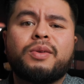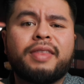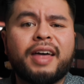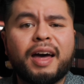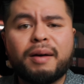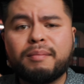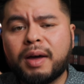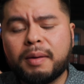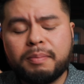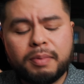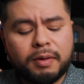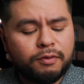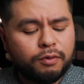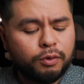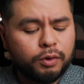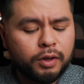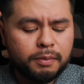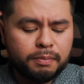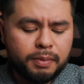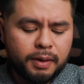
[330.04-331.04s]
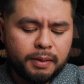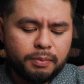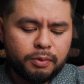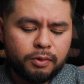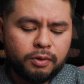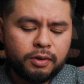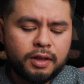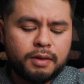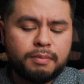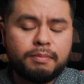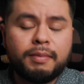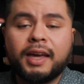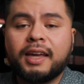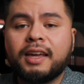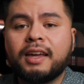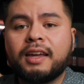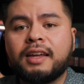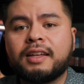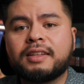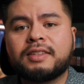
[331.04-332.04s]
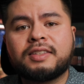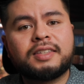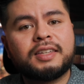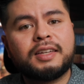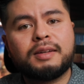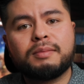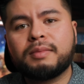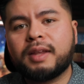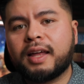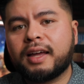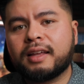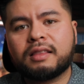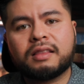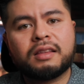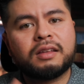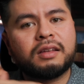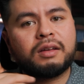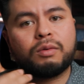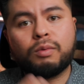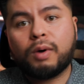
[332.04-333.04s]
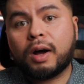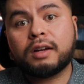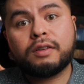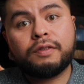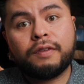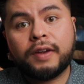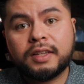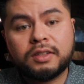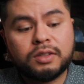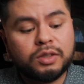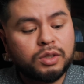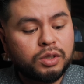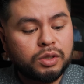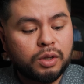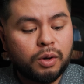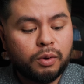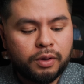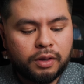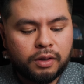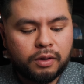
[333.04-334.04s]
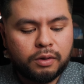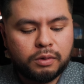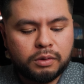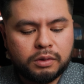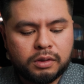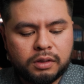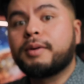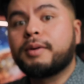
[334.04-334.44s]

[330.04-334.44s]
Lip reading: that might be fooling people and making it seem like the watch face is so huge.